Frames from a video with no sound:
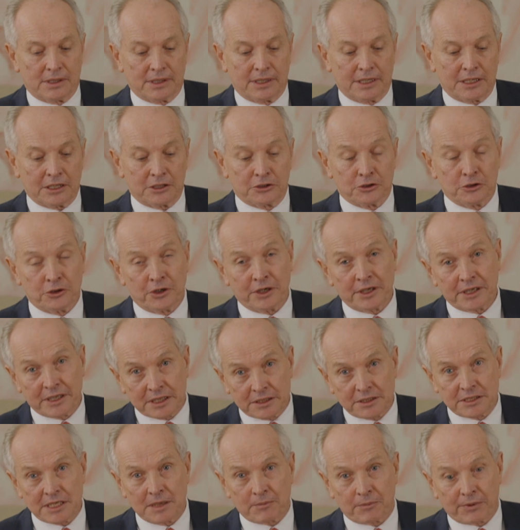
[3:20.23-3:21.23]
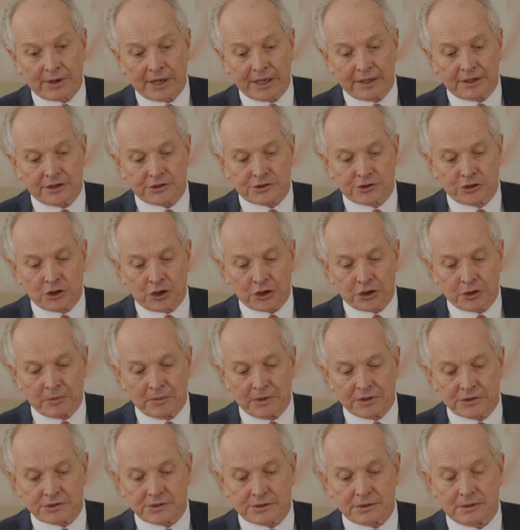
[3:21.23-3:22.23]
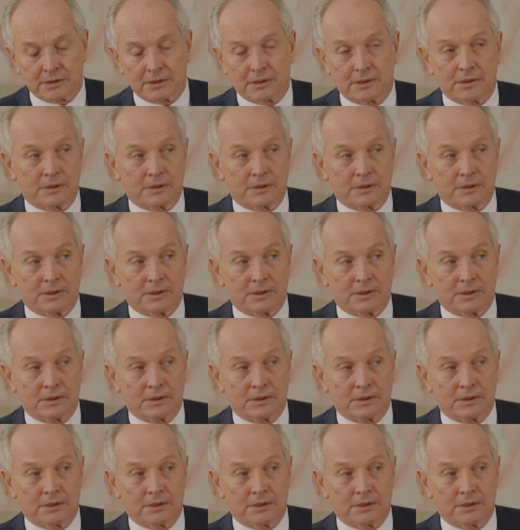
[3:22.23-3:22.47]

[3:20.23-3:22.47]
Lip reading: including contemporaneous documents.